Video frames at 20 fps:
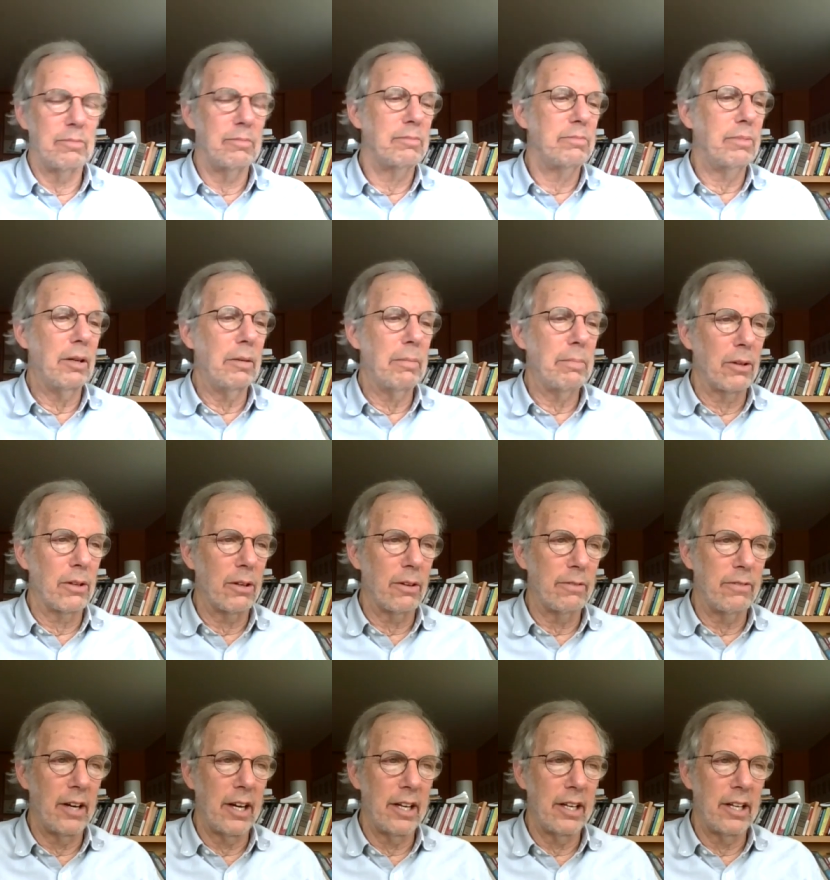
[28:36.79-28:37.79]
people are
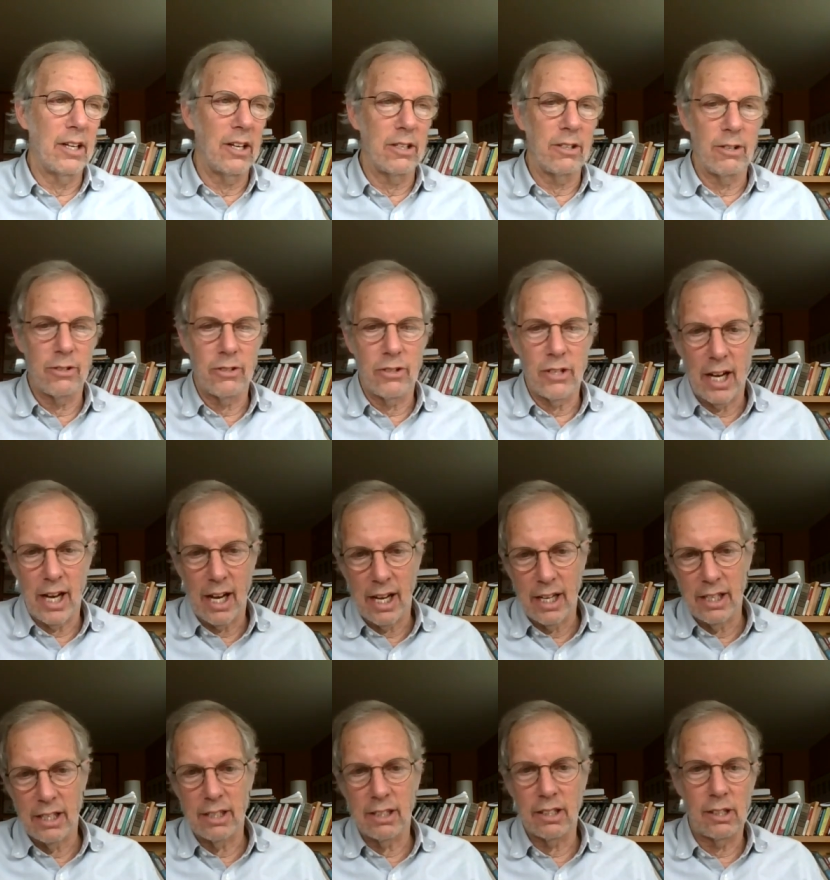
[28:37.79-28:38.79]
fighting on your side,
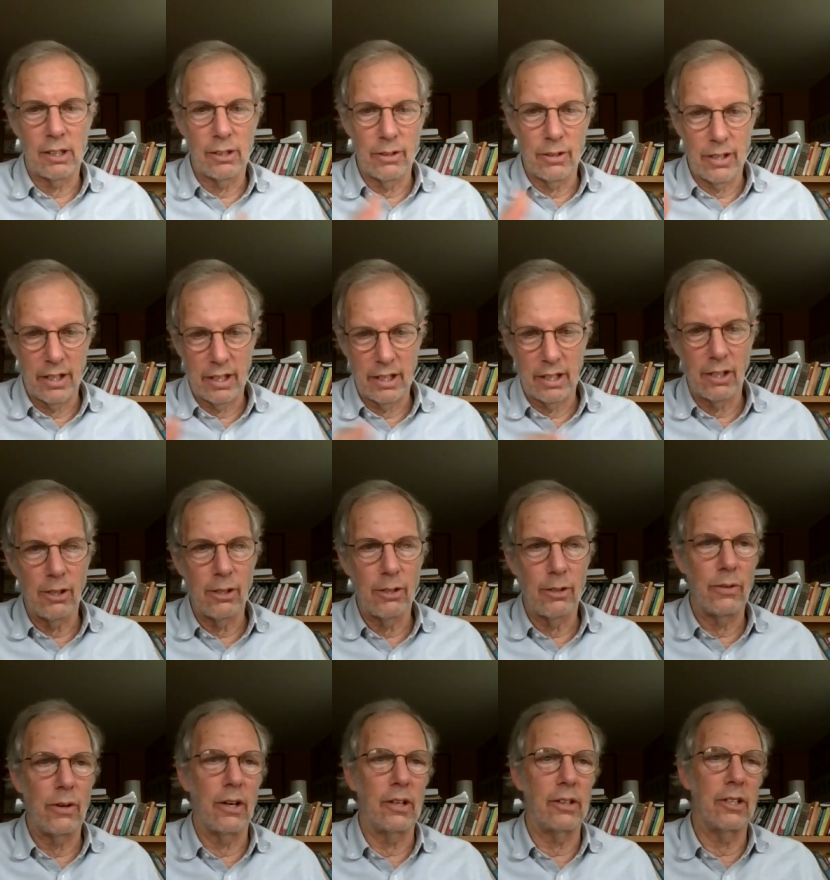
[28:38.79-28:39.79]
including
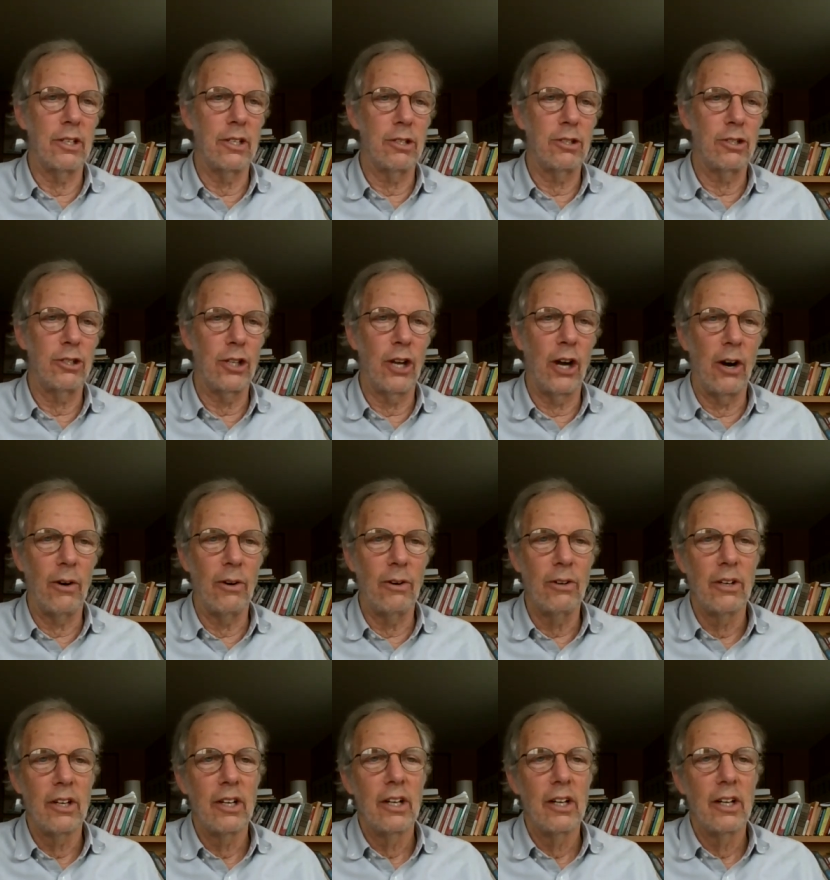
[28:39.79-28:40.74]
you on this show,